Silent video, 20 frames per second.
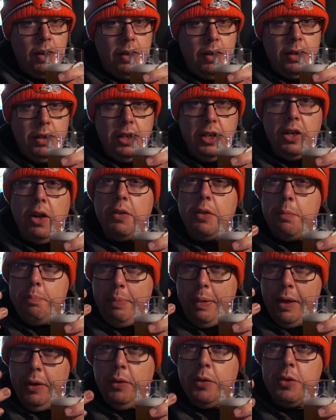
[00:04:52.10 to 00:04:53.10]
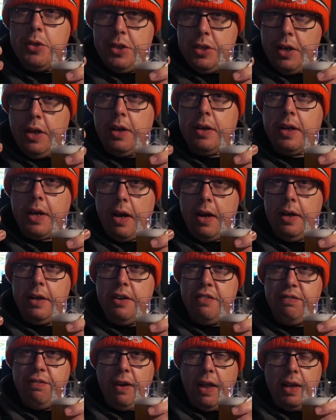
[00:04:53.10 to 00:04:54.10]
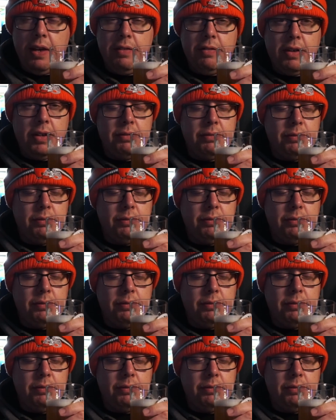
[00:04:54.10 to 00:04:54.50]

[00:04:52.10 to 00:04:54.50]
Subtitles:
You know, the Pilsner kind of flavour.